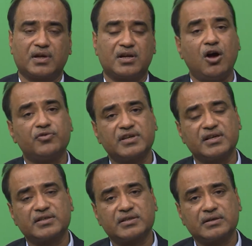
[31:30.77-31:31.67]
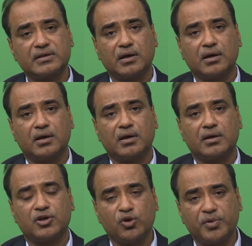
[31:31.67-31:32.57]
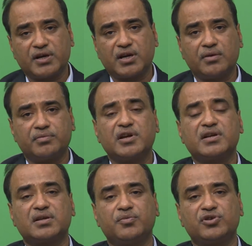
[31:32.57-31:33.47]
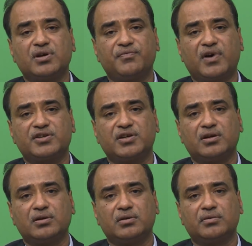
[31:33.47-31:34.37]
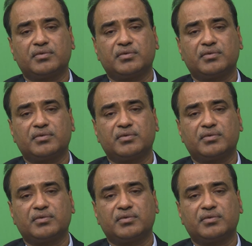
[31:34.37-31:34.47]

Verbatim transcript: Now, since cumulative distribution function